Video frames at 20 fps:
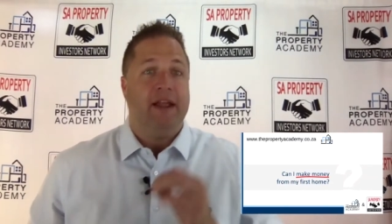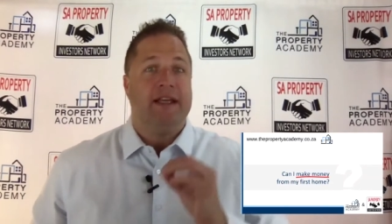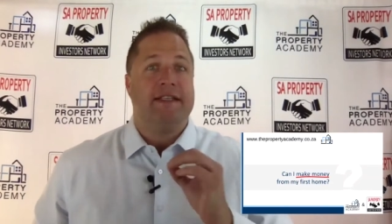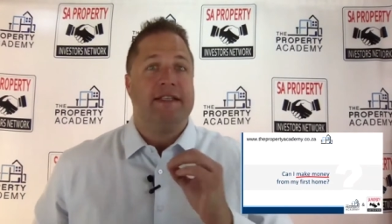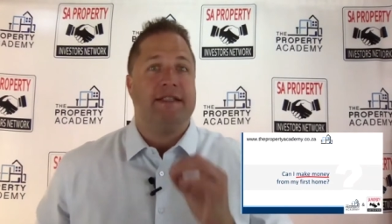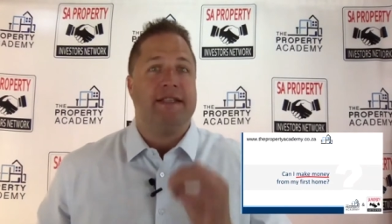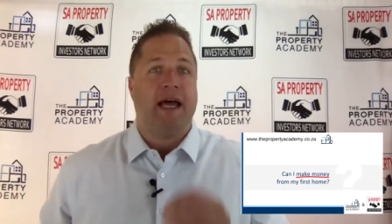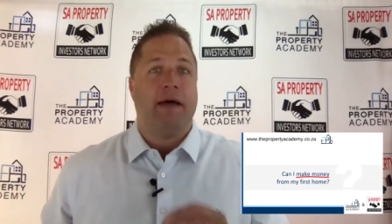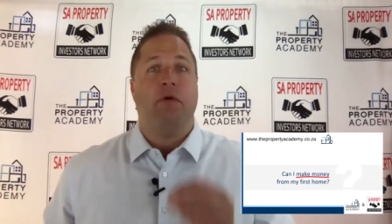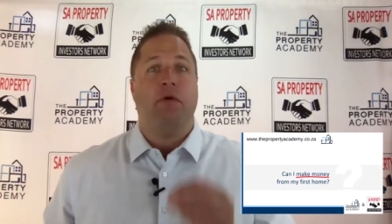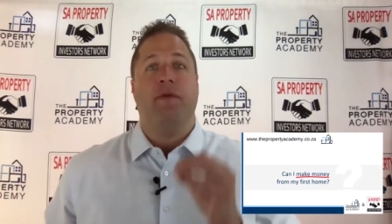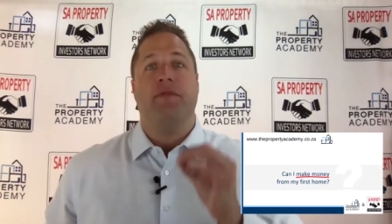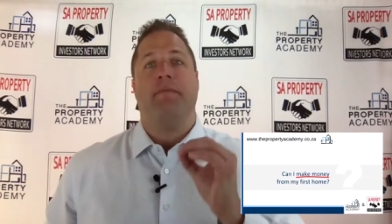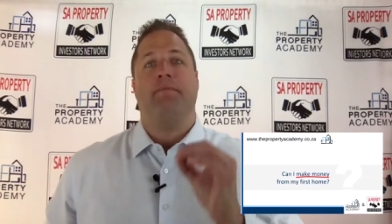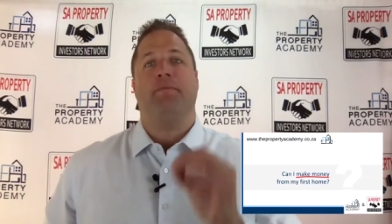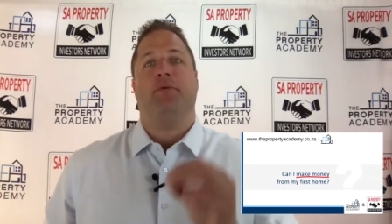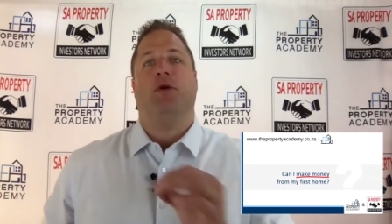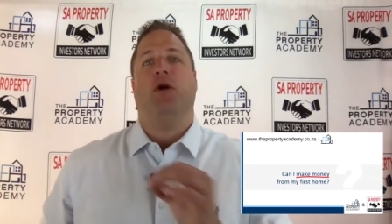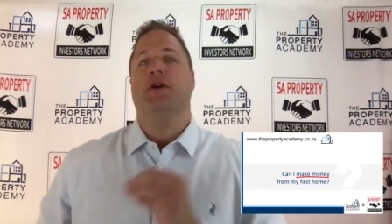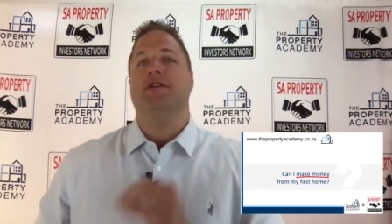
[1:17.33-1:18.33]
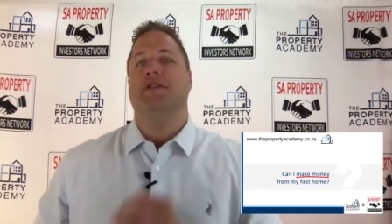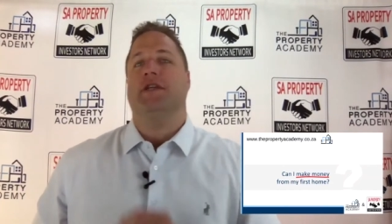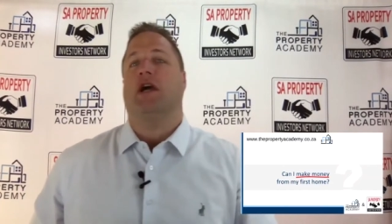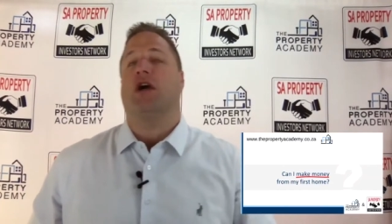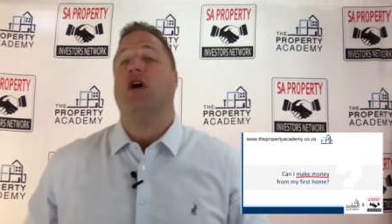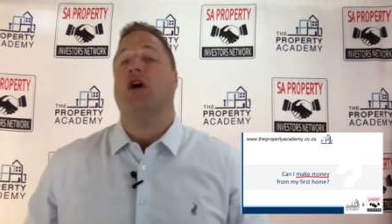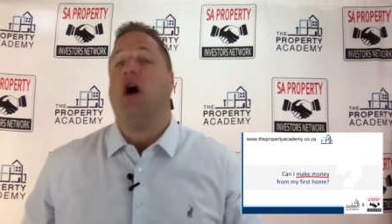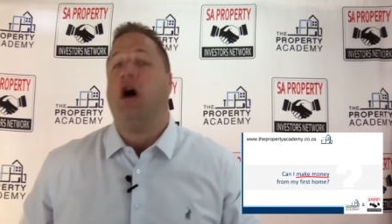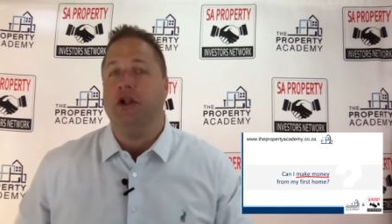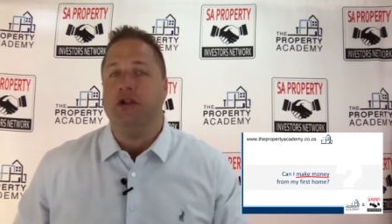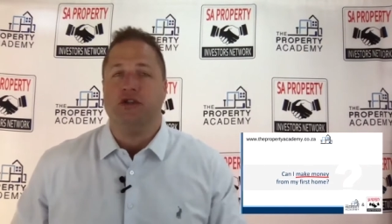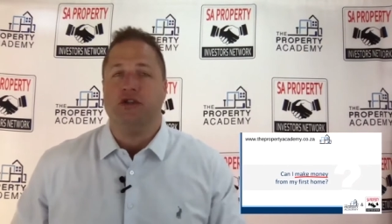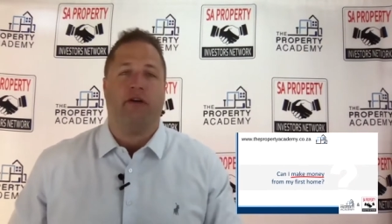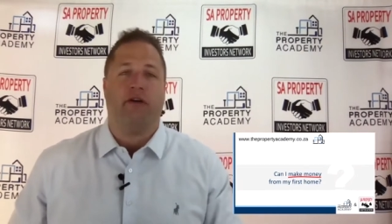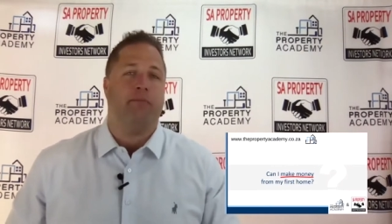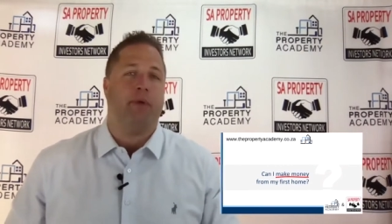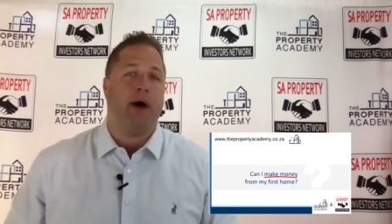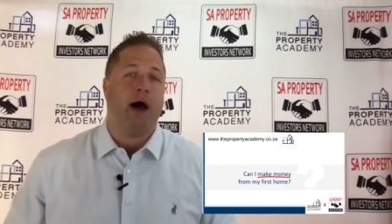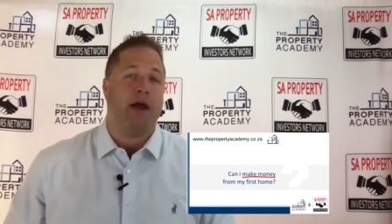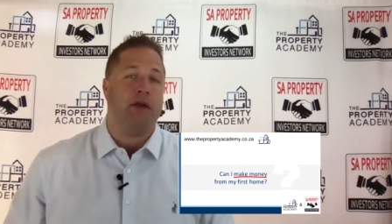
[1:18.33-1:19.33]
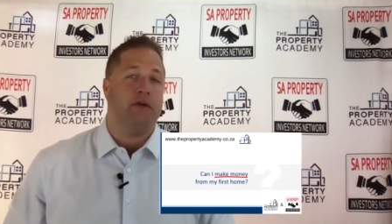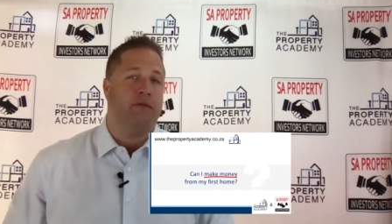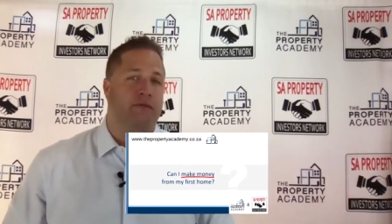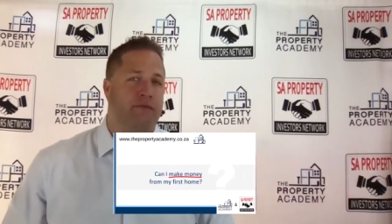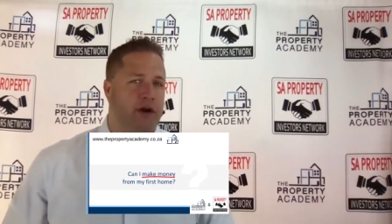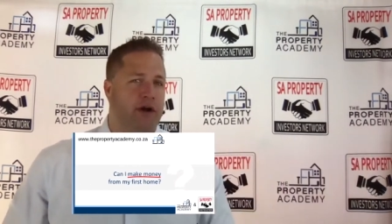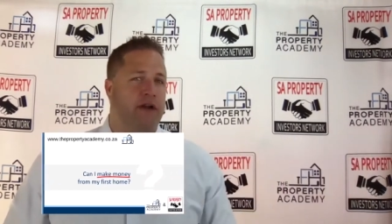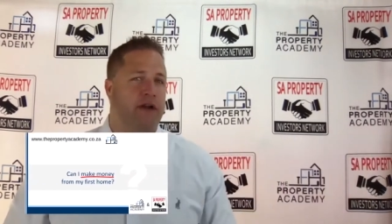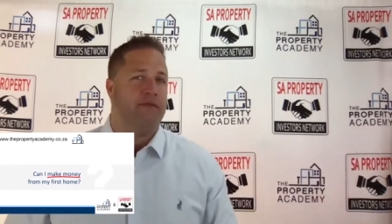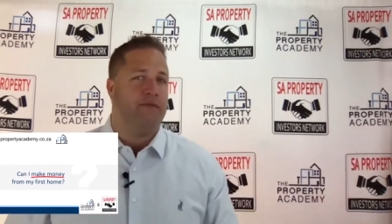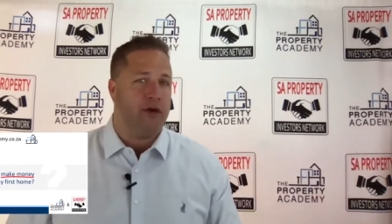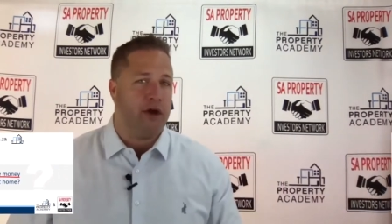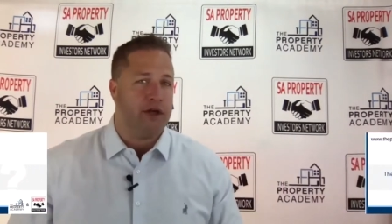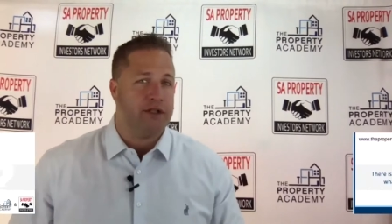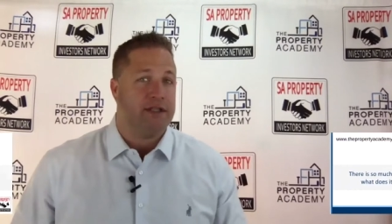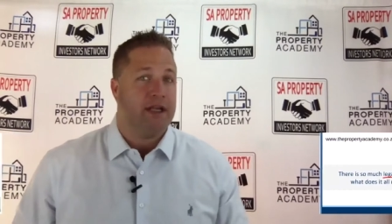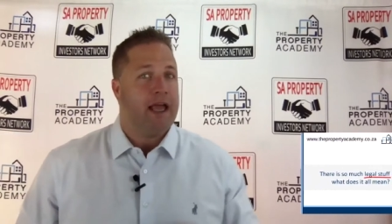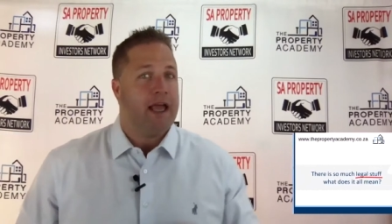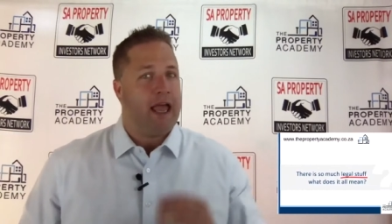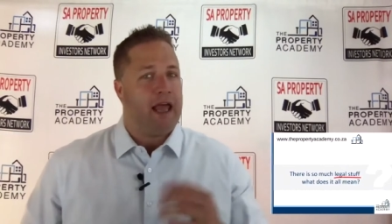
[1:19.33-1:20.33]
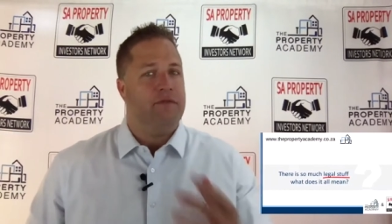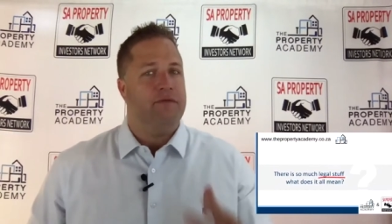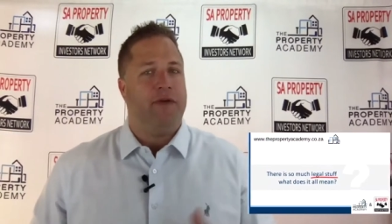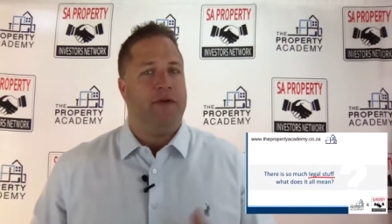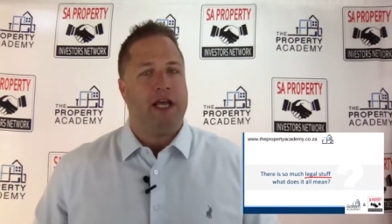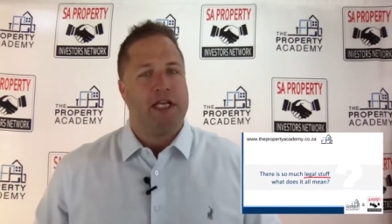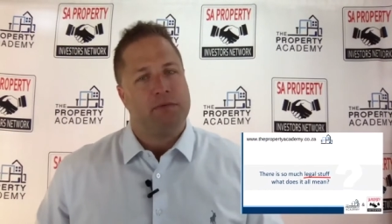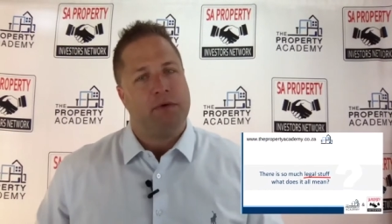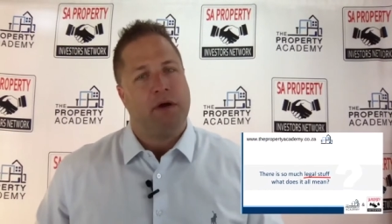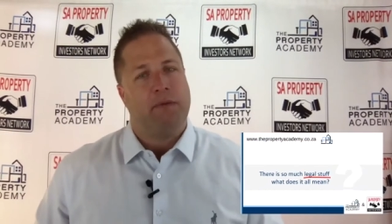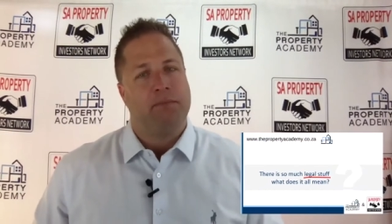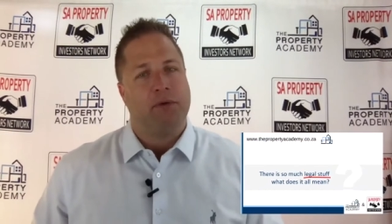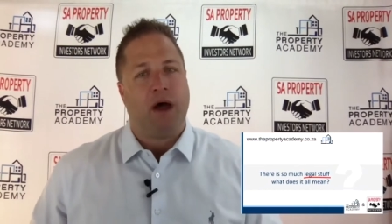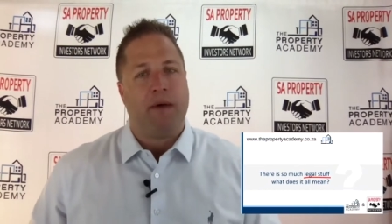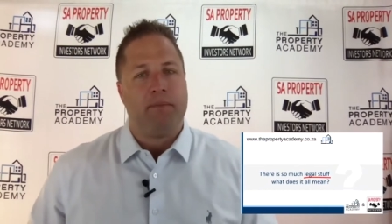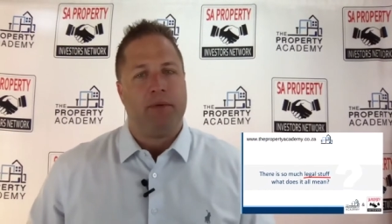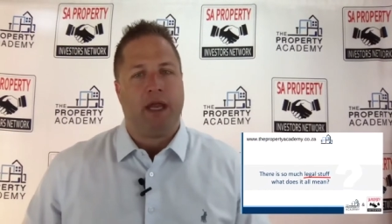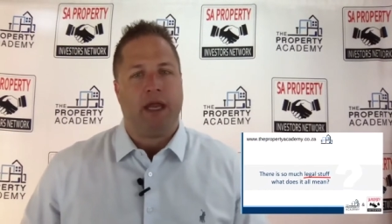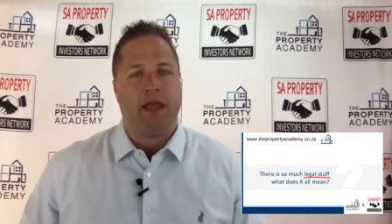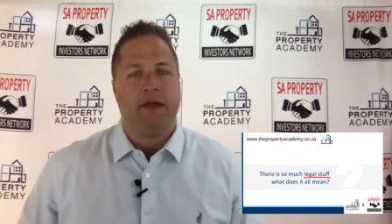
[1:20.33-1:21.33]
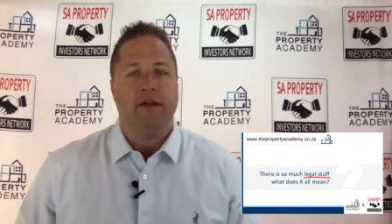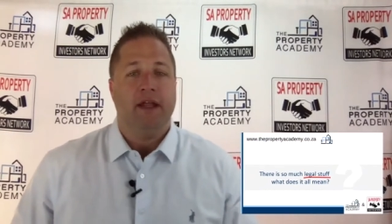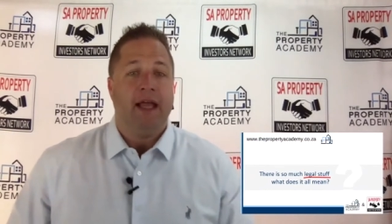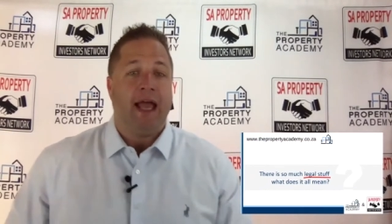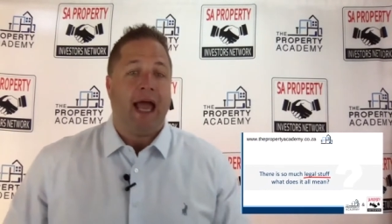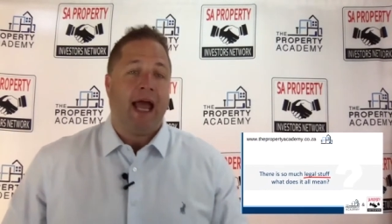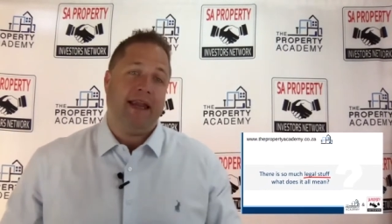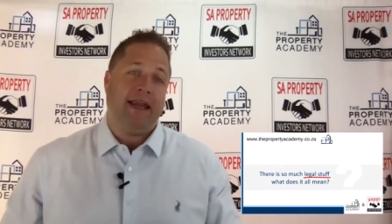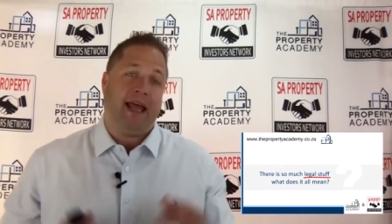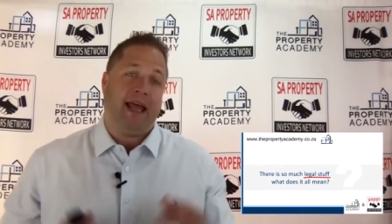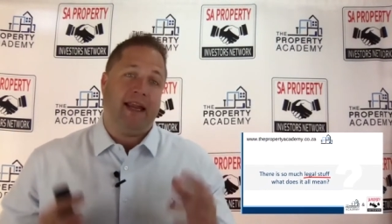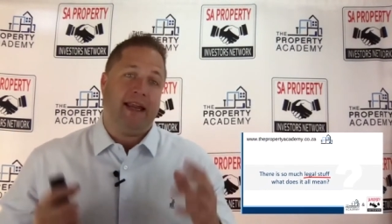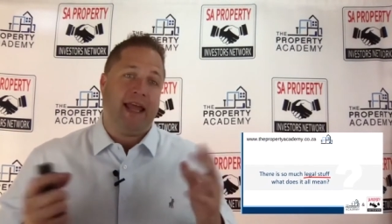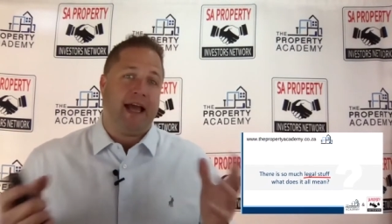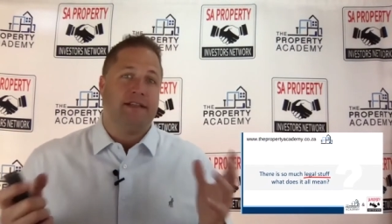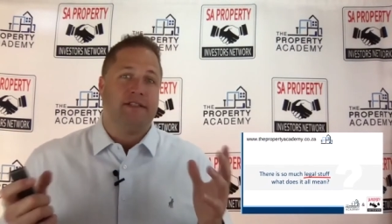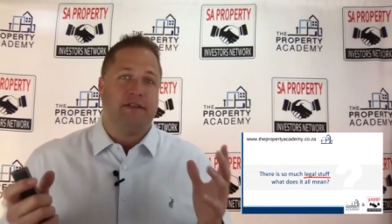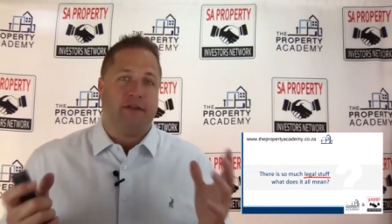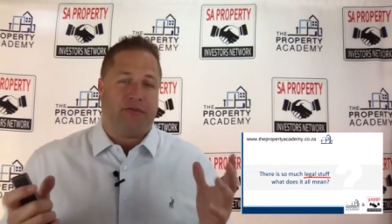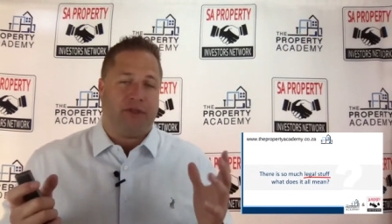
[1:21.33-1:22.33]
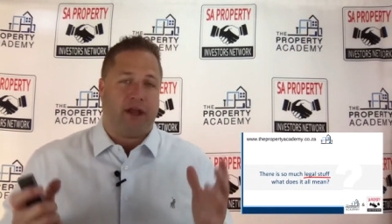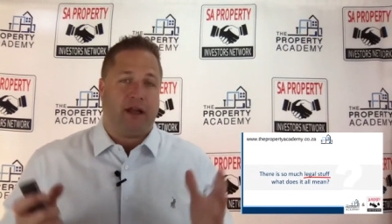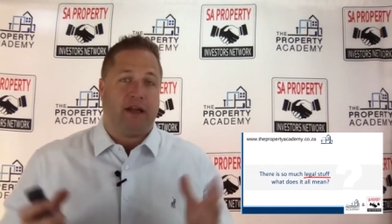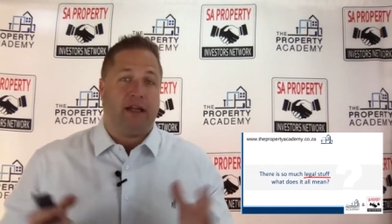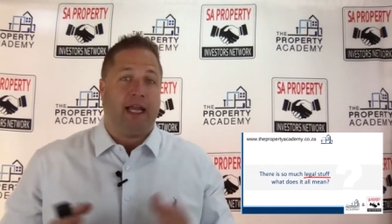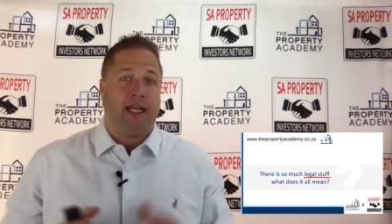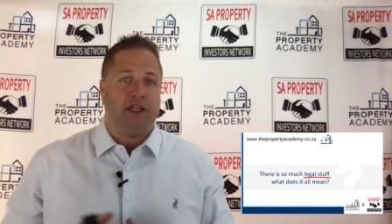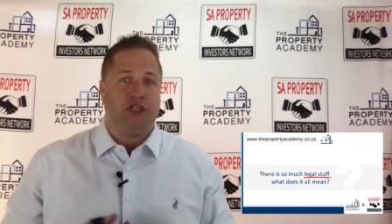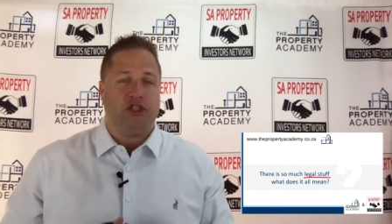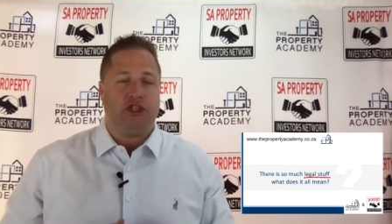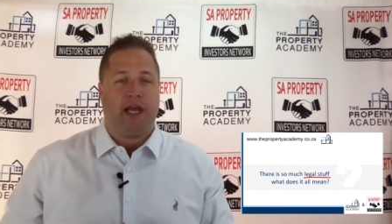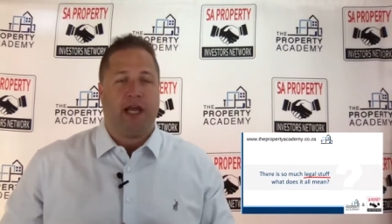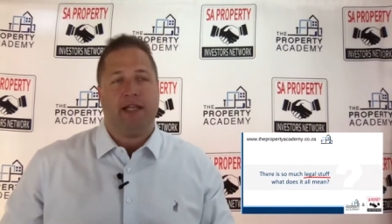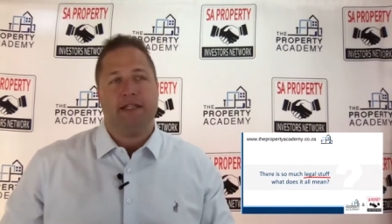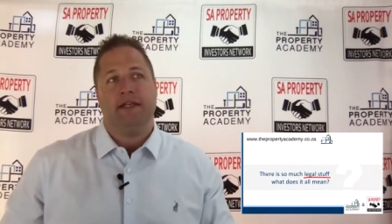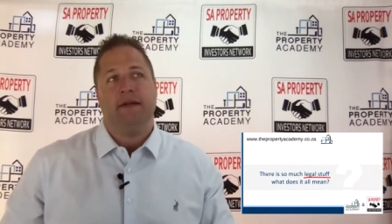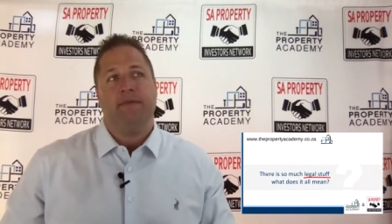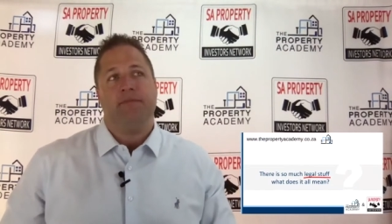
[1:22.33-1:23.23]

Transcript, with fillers: some of the pros and cons of buying your very first investment property. And, and here's the thing, ladies and gents.